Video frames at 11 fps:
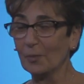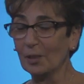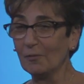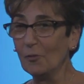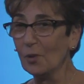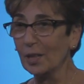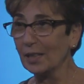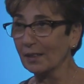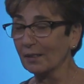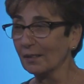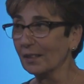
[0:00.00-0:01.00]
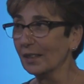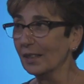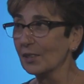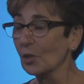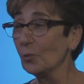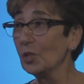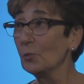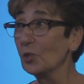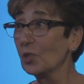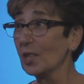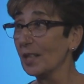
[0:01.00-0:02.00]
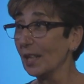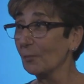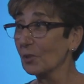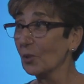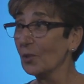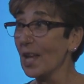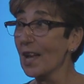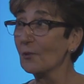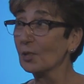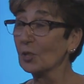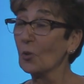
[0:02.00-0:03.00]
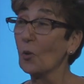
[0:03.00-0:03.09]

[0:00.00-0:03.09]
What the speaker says: Milfordian. So we switched the name. So now it's